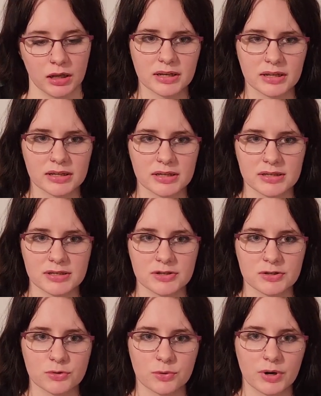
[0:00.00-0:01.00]
It is the
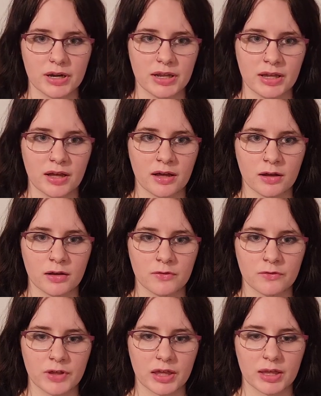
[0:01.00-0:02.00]
story of
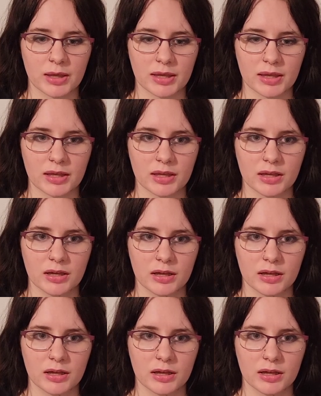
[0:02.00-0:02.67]
a